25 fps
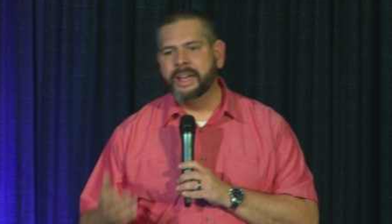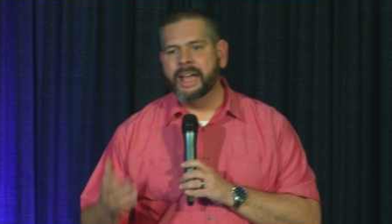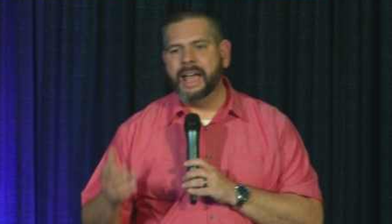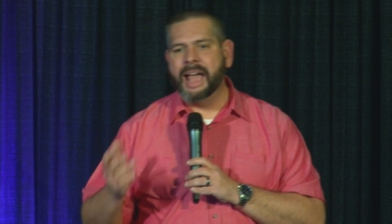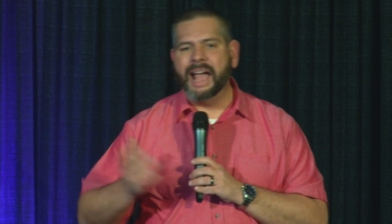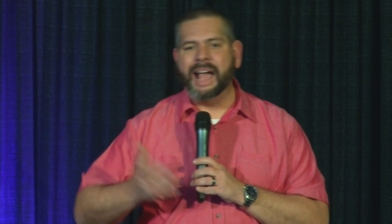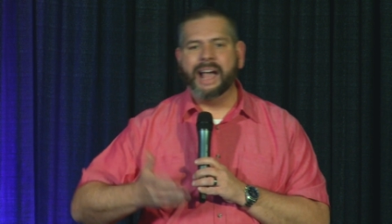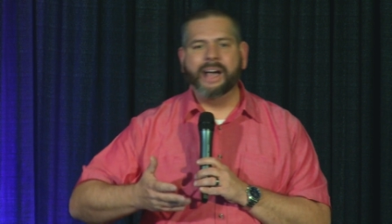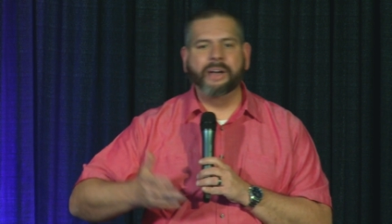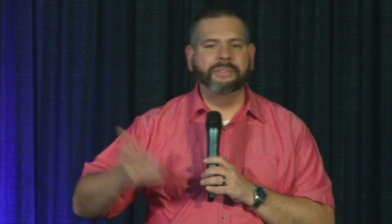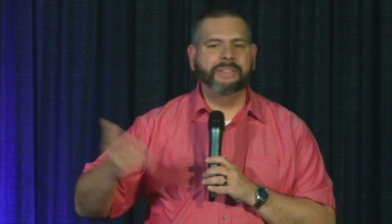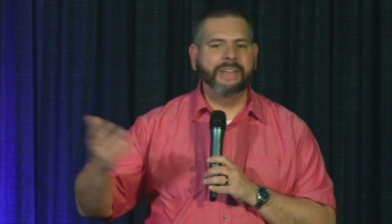
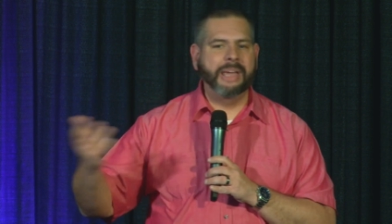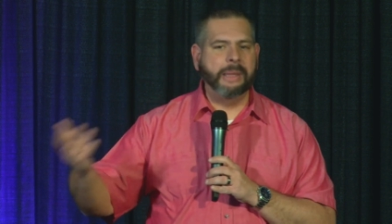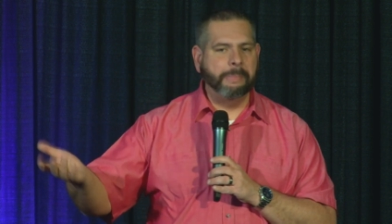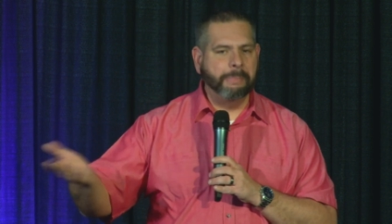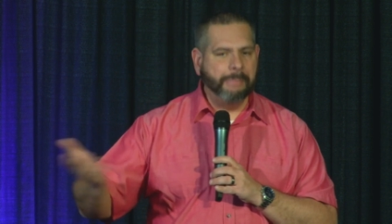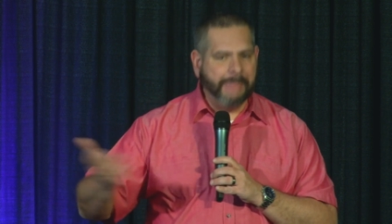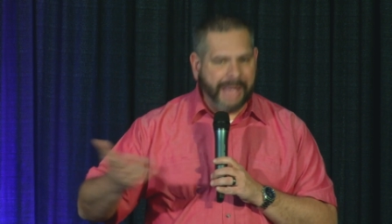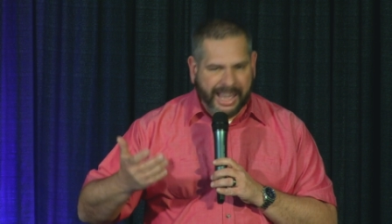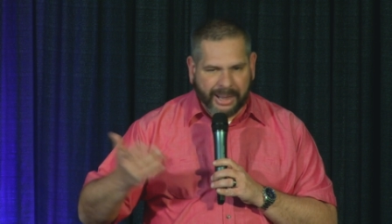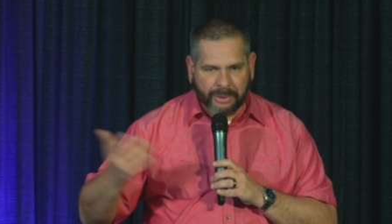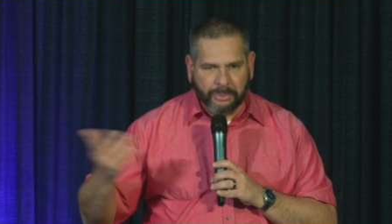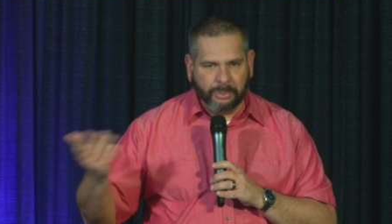how they
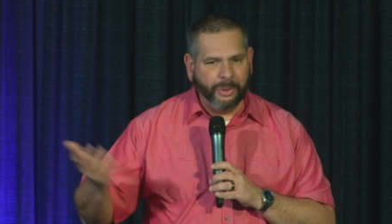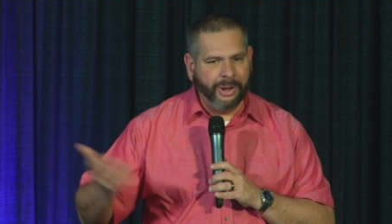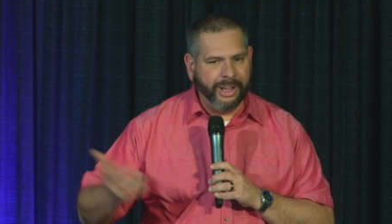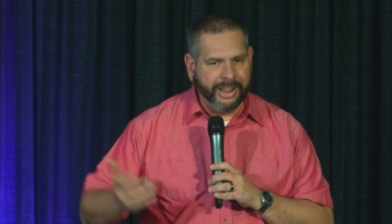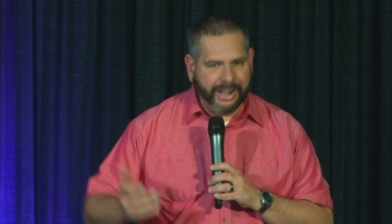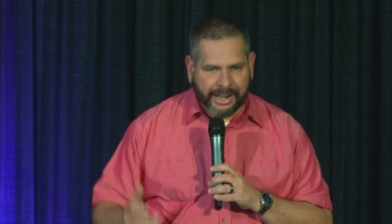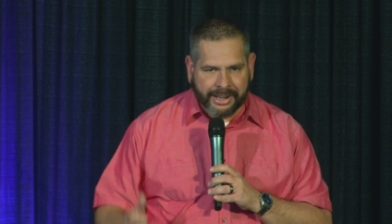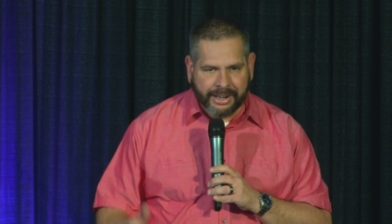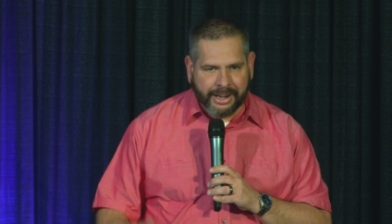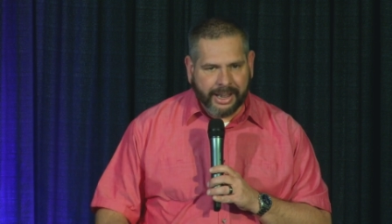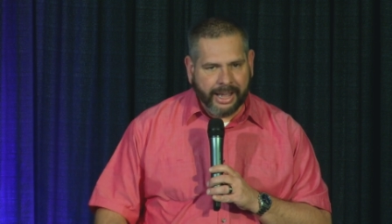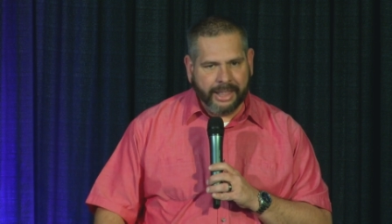met
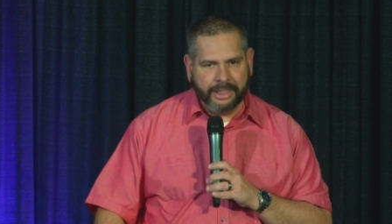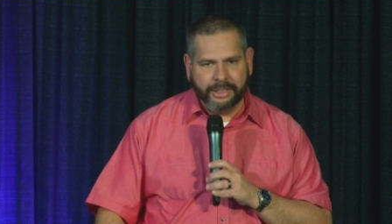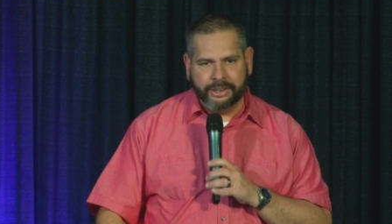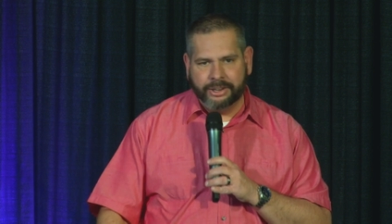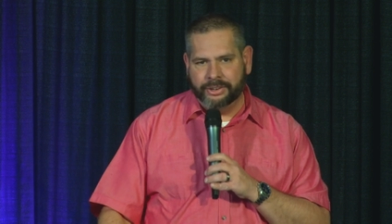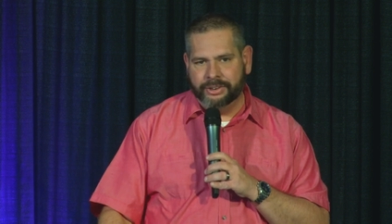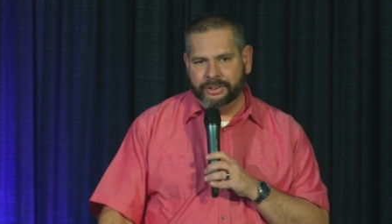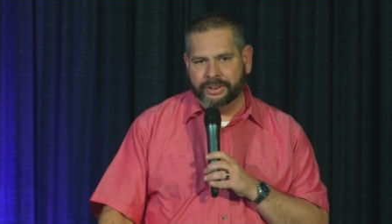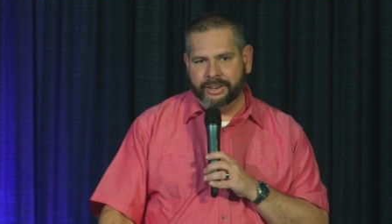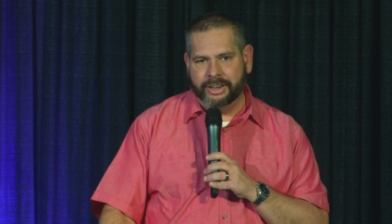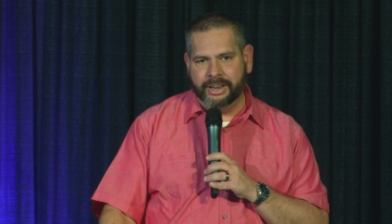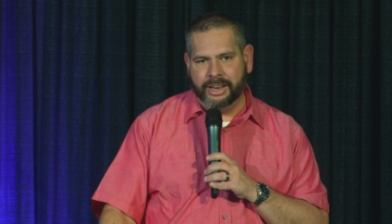one
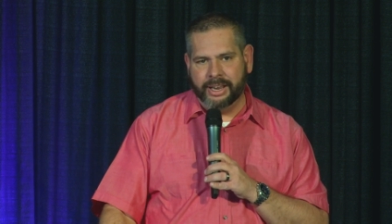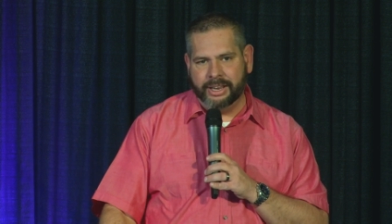another and,